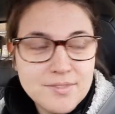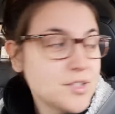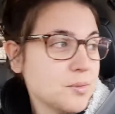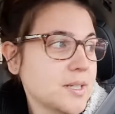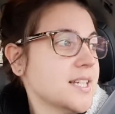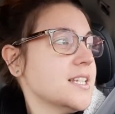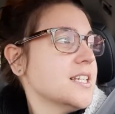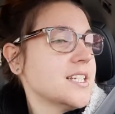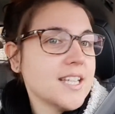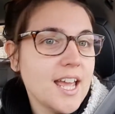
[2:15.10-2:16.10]
Just wanted to
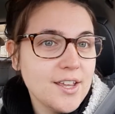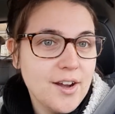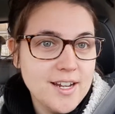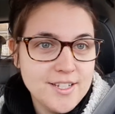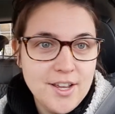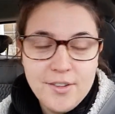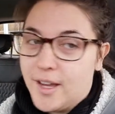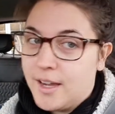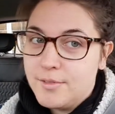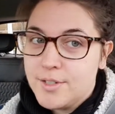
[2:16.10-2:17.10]
just let you guys know
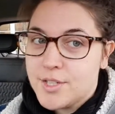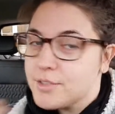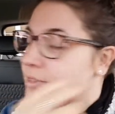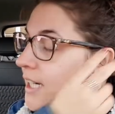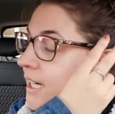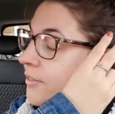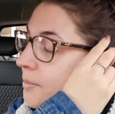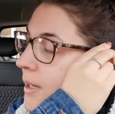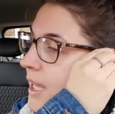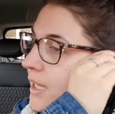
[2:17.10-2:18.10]
that I was just really loving
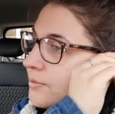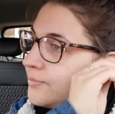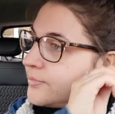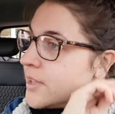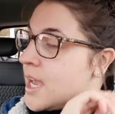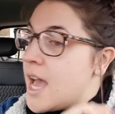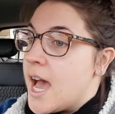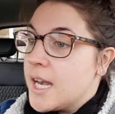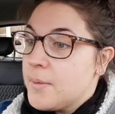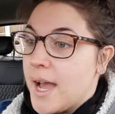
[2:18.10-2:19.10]
my hair.
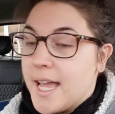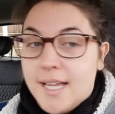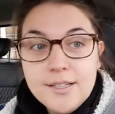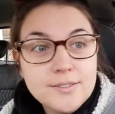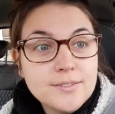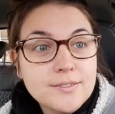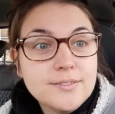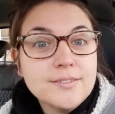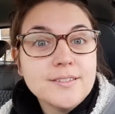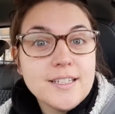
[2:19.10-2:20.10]
Anyway,
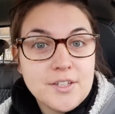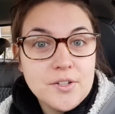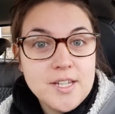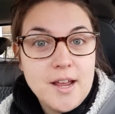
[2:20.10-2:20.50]
let's go.